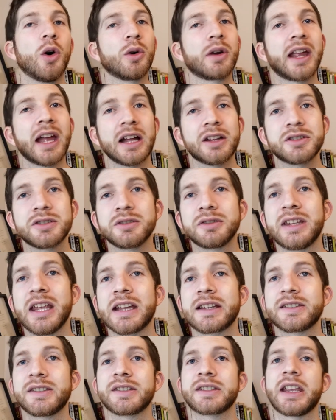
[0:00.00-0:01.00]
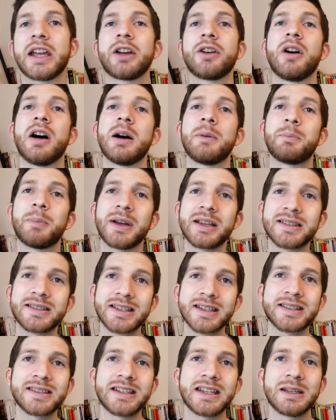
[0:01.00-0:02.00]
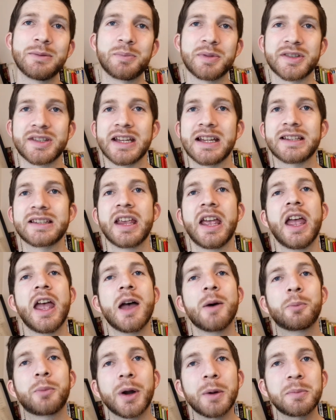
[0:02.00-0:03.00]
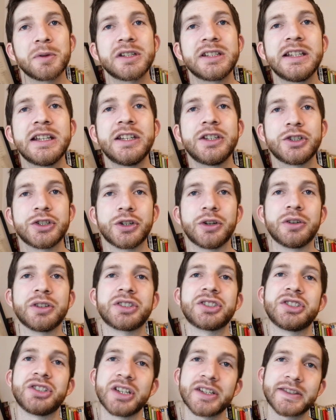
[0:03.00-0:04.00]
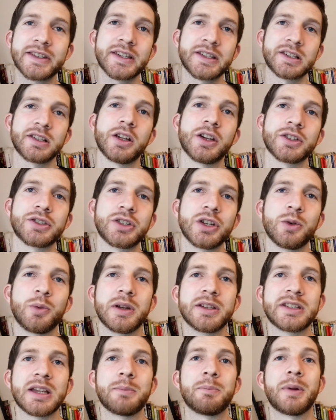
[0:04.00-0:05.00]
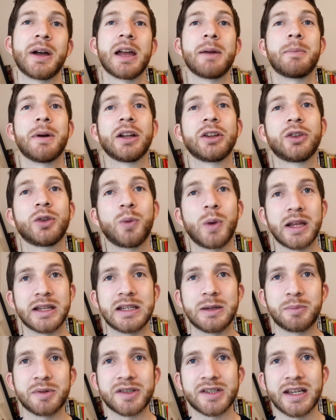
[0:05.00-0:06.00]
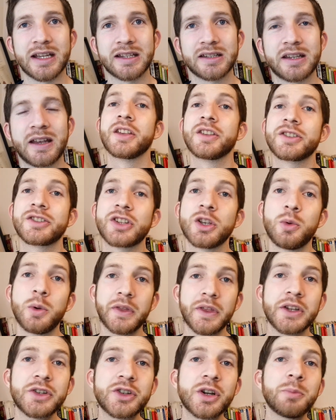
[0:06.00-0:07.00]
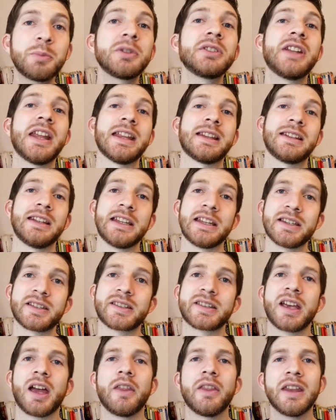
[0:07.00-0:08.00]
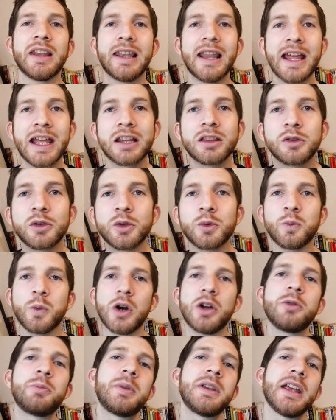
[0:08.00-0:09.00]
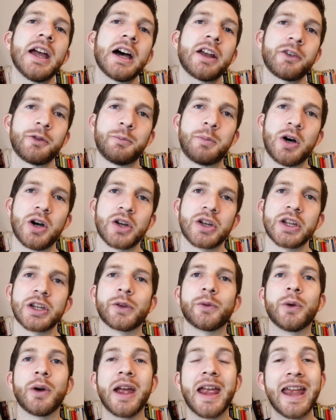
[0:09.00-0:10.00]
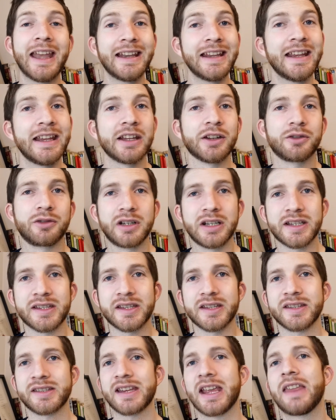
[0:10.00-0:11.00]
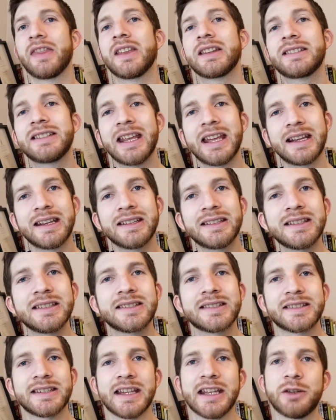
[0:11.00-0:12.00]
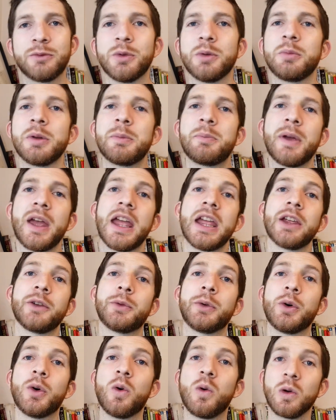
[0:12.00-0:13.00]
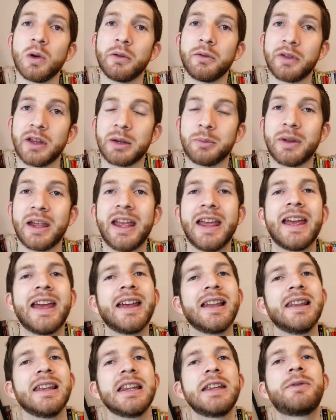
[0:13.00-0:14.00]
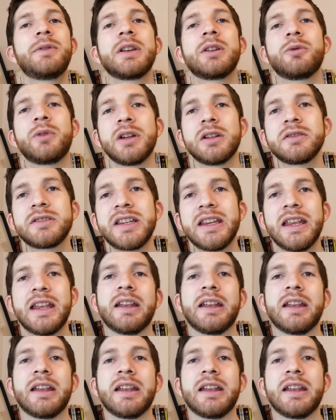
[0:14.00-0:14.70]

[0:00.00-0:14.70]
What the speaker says: or council taxes can go up by 16%, property insurance just this last year went up by about 20%. So with a triple net lease, the landlord won't be out of pocket for any increases and the tenant instead will be paying for all of them, leaving Realty